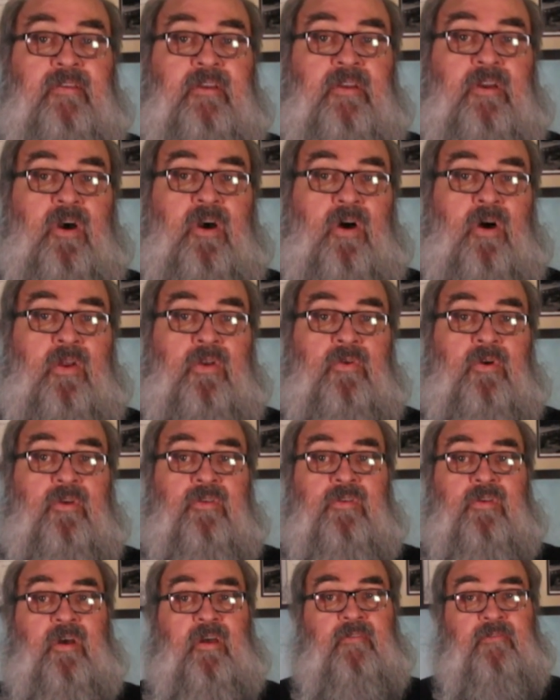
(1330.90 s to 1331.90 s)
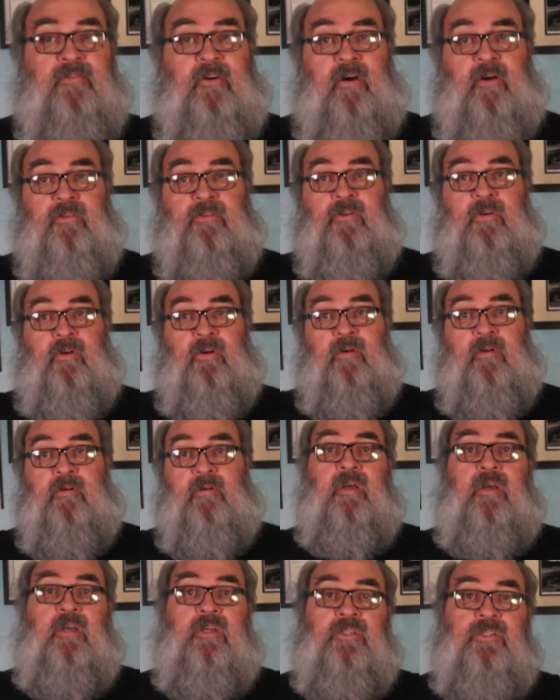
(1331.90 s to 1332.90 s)
a call to her son Foster.
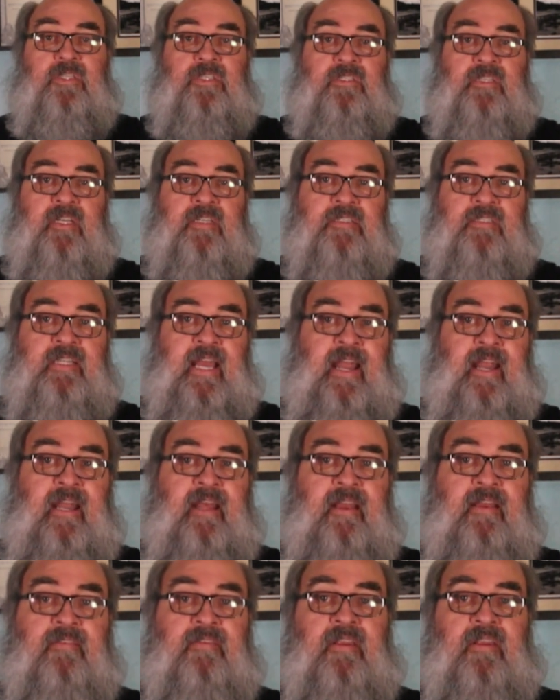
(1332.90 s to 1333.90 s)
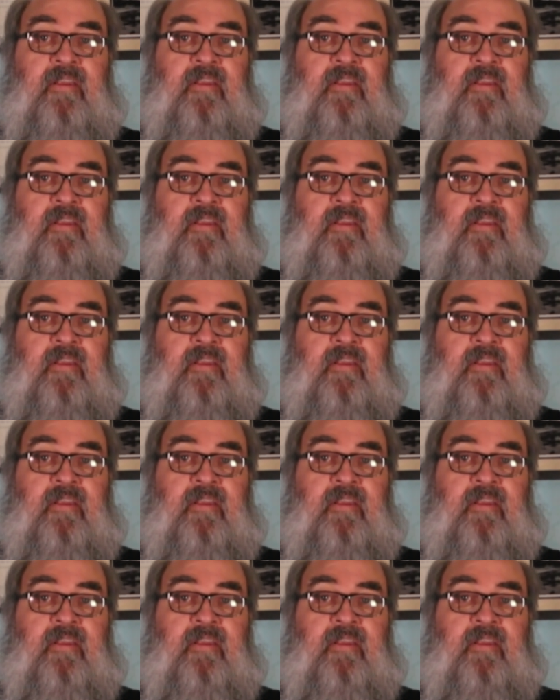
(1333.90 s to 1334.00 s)
She says Danny is in